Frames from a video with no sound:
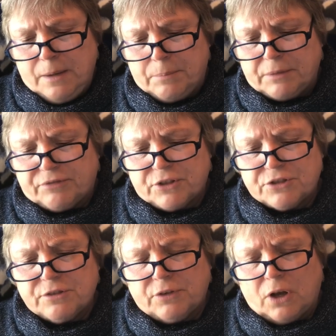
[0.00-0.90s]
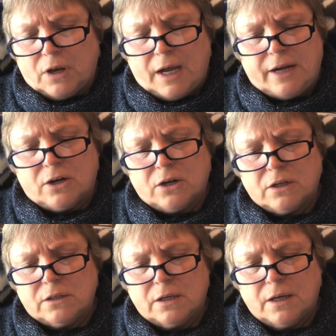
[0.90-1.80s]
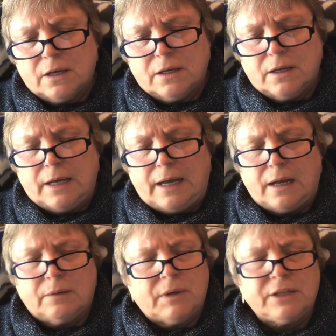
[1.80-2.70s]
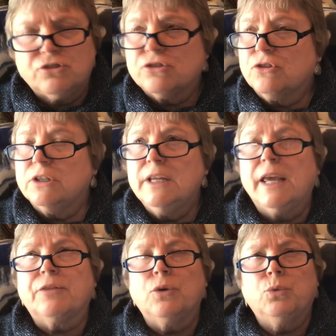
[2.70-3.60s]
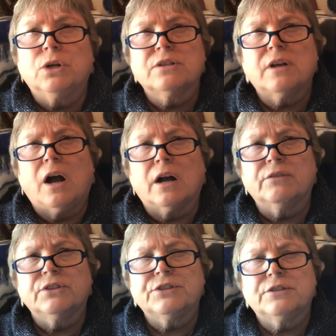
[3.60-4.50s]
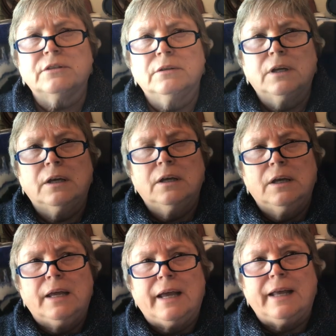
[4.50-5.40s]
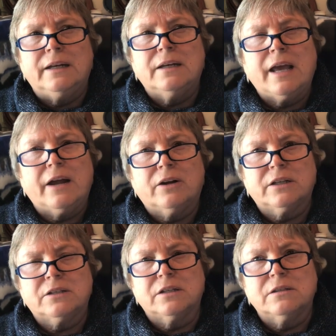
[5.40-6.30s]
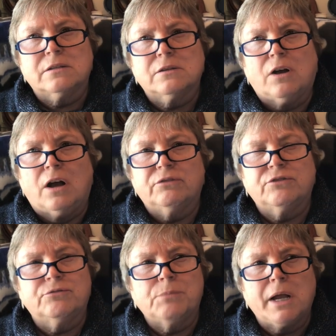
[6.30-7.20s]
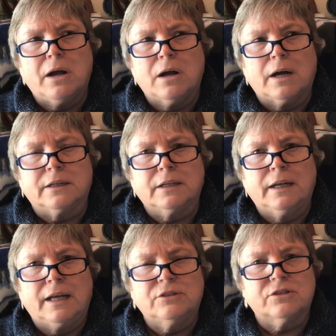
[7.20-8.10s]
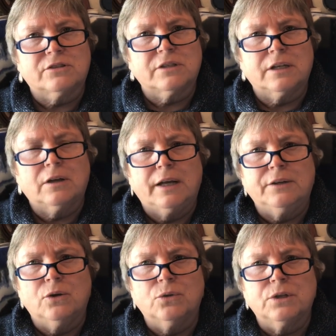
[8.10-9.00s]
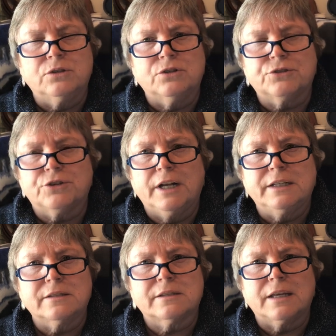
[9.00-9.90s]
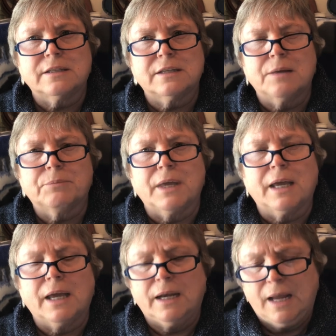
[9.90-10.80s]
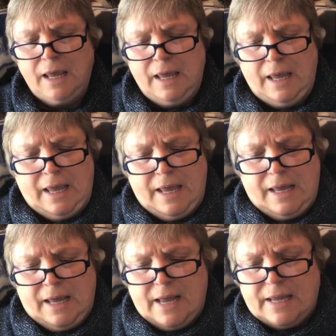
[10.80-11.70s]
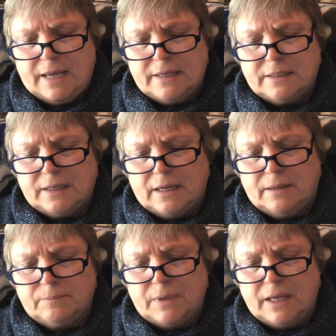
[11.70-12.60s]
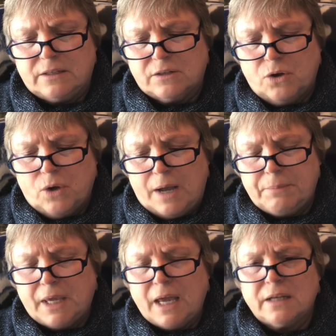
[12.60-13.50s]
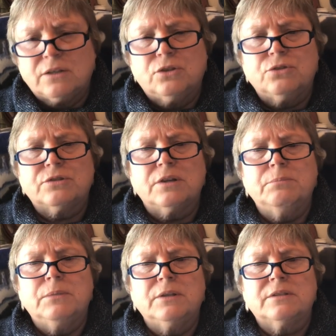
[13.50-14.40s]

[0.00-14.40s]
But first of all, I heard I just couldn't get the words harvest and inheritance off of my heart, and I just said, I know that you're trying to say something, and so I began to do some